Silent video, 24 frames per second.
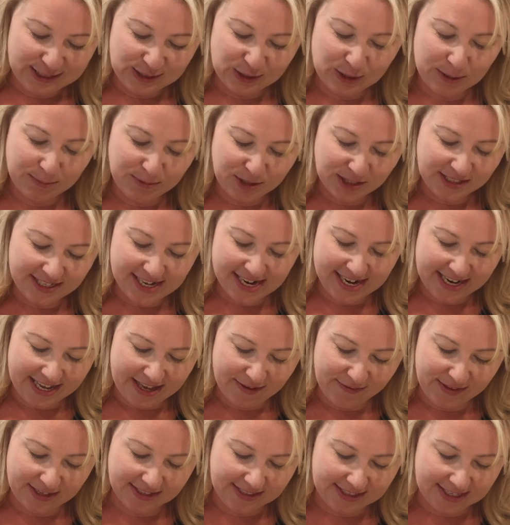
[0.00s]
So I'm just going to
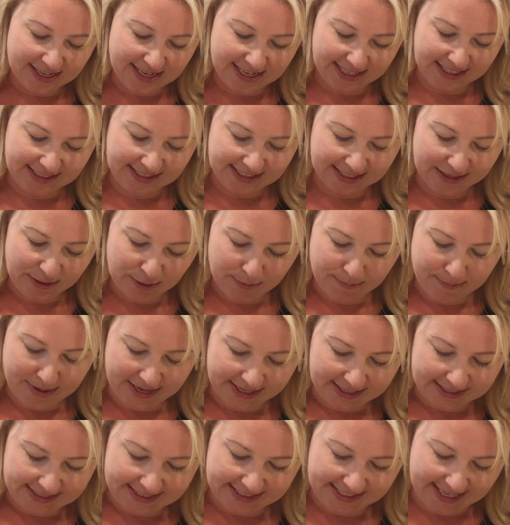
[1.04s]
give this a nice little
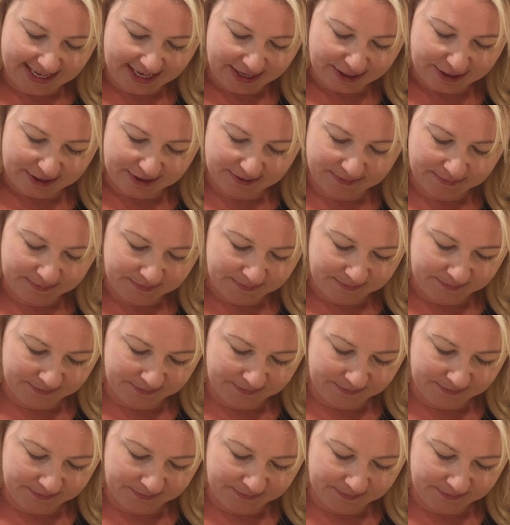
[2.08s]
mix here.